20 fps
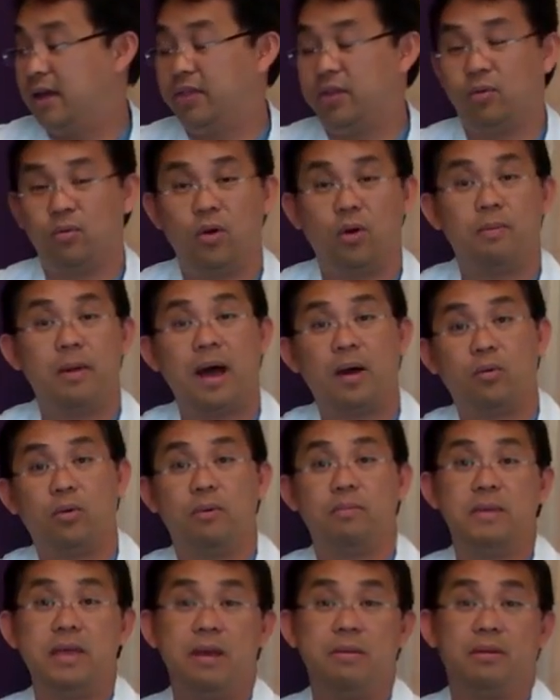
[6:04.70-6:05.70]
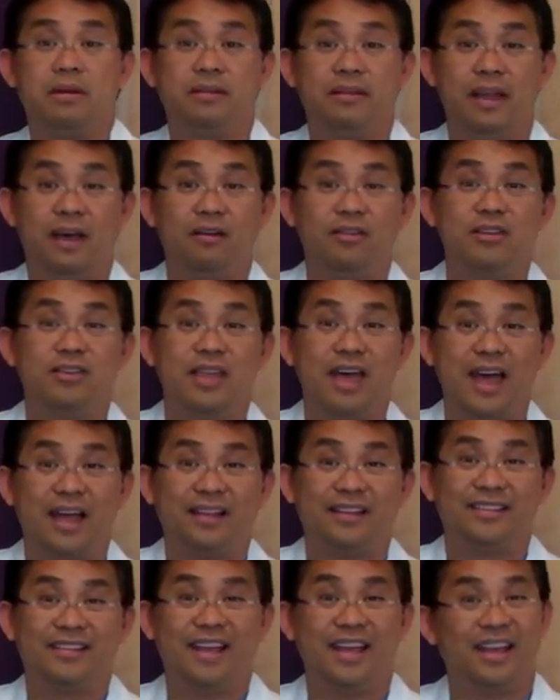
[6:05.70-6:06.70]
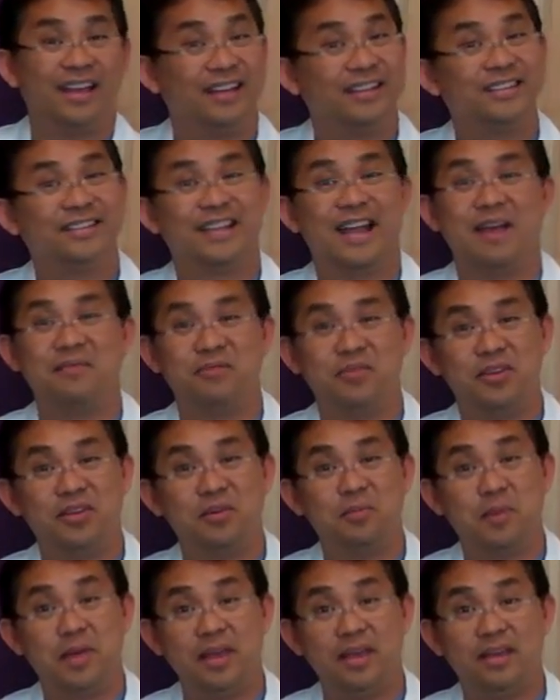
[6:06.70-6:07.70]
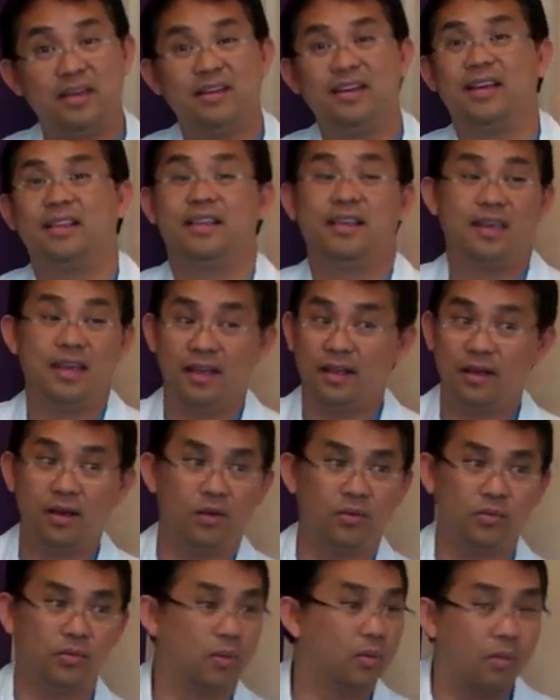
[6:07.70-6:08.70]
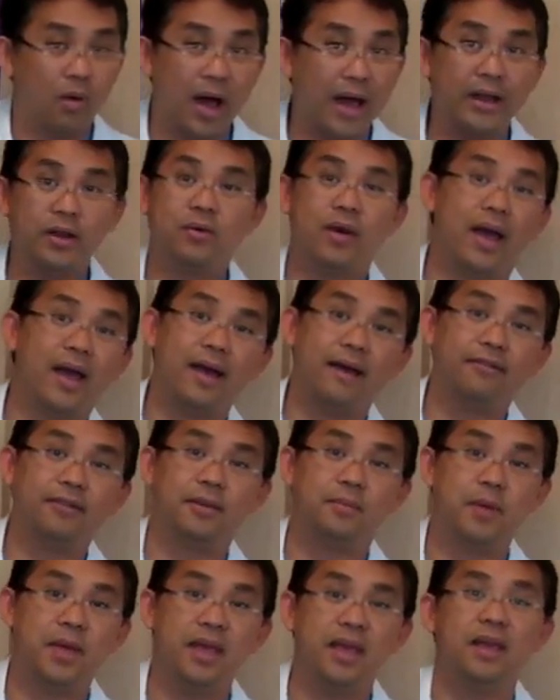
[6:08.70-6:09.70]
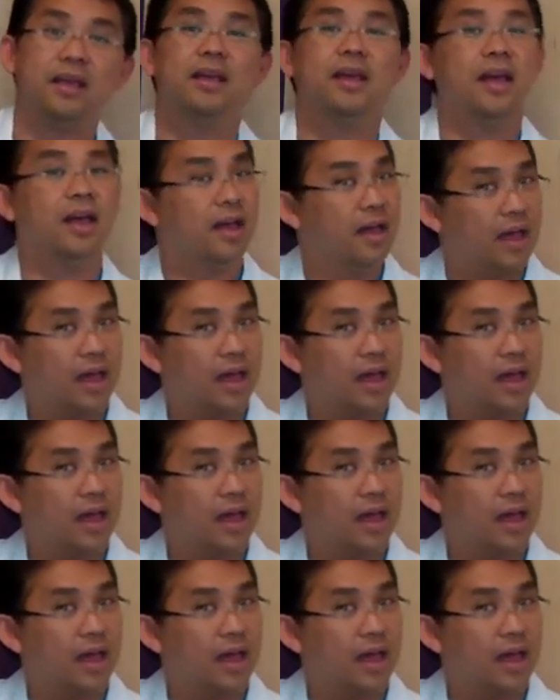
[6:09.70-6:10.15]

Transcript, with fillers: the robot will be able to tell you that, saying, it's time for you to pee. And the kid goes, well, why do I have to pee?